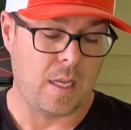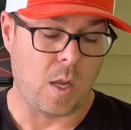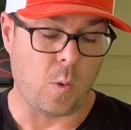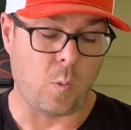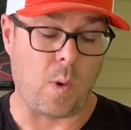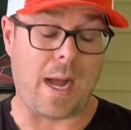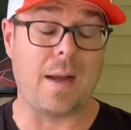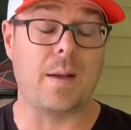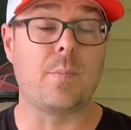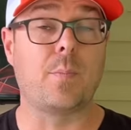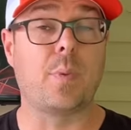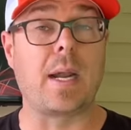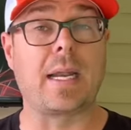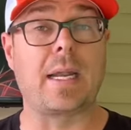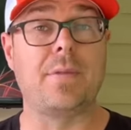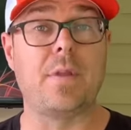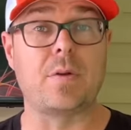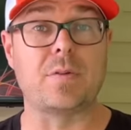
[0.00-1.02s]
While I'm
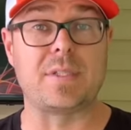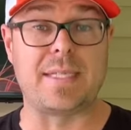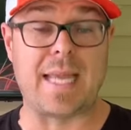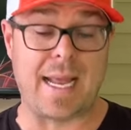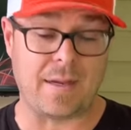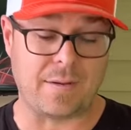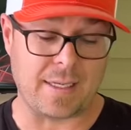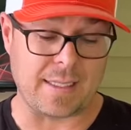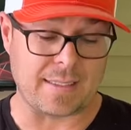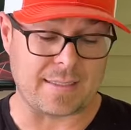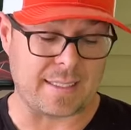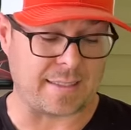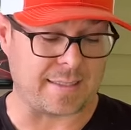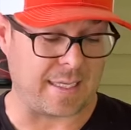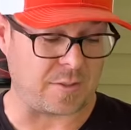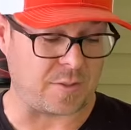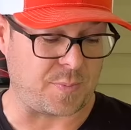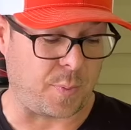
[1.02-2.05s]
breaking those down into six
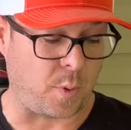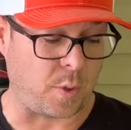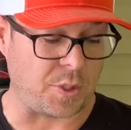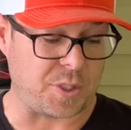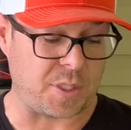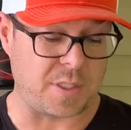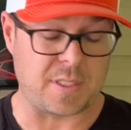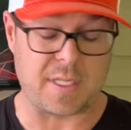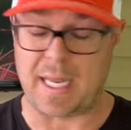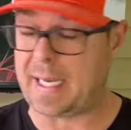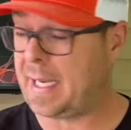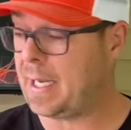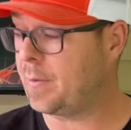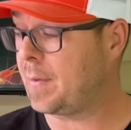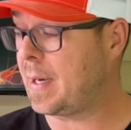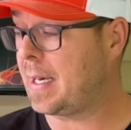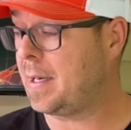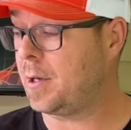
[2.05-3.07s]
ounce portions and get
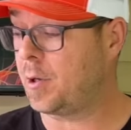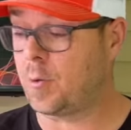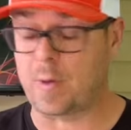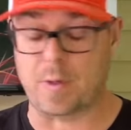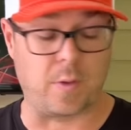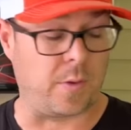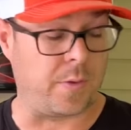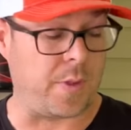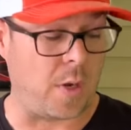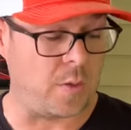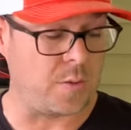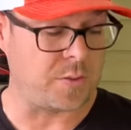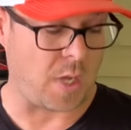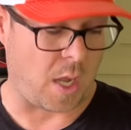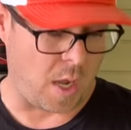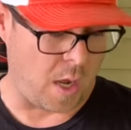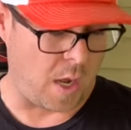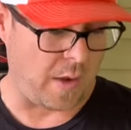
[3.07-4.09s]
ready to griddle those
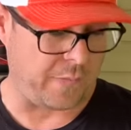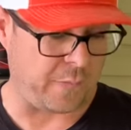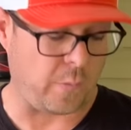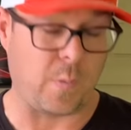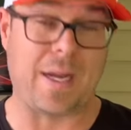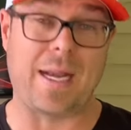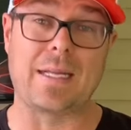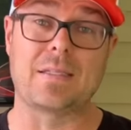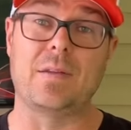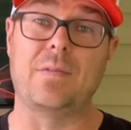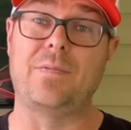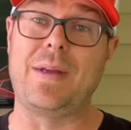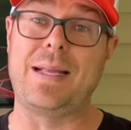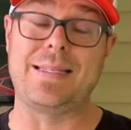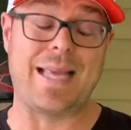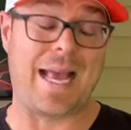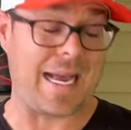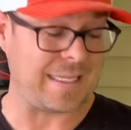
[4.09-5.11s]
off, we got some
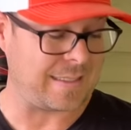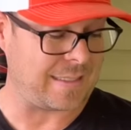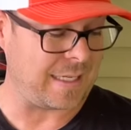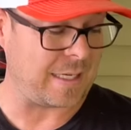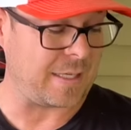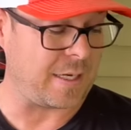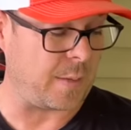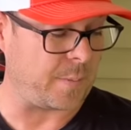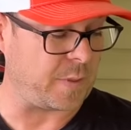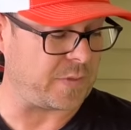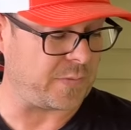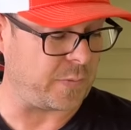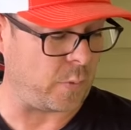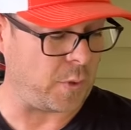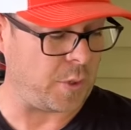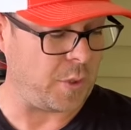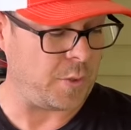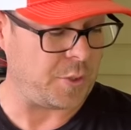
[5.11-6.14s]
fantastic numbers
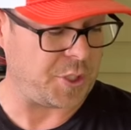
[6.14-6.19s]
for you.